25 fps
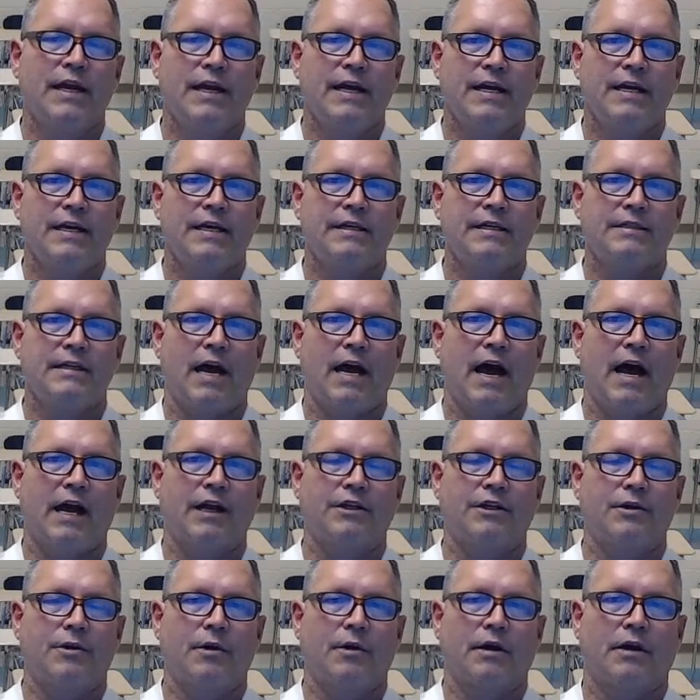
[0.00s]
is
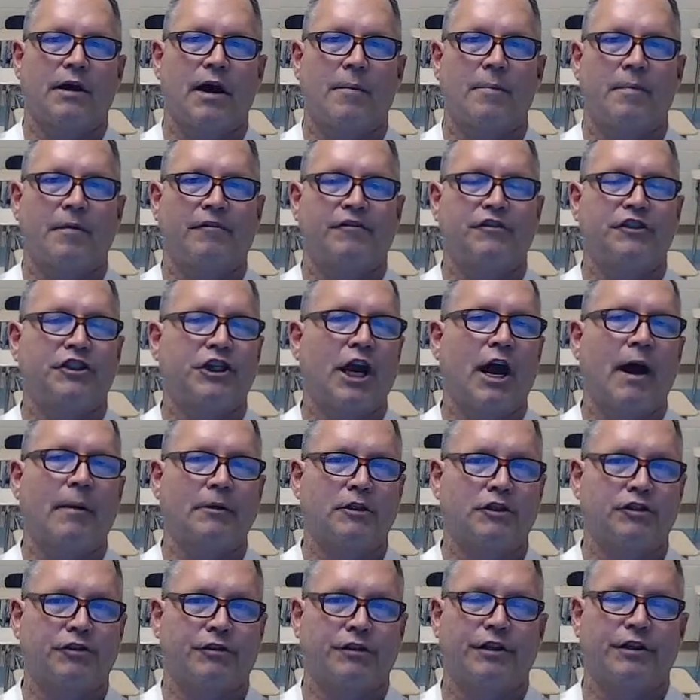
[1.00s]
do a couple of
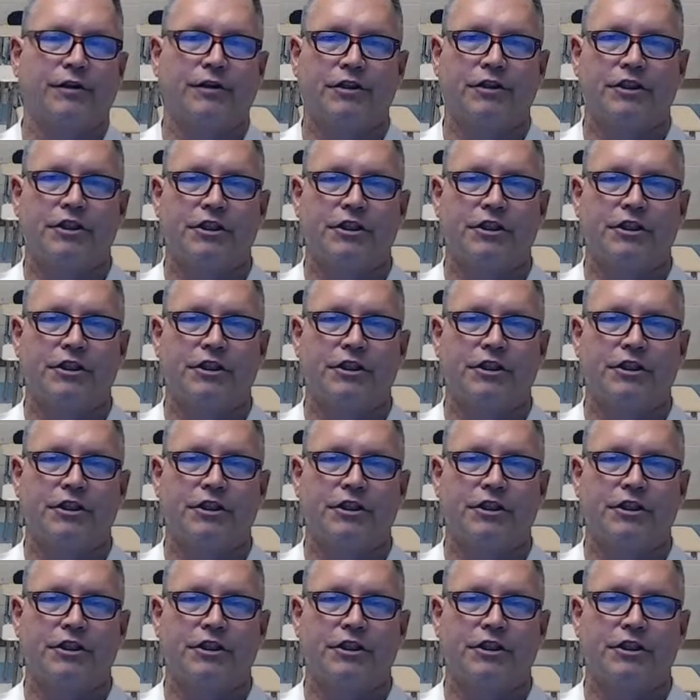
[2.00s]
geometry units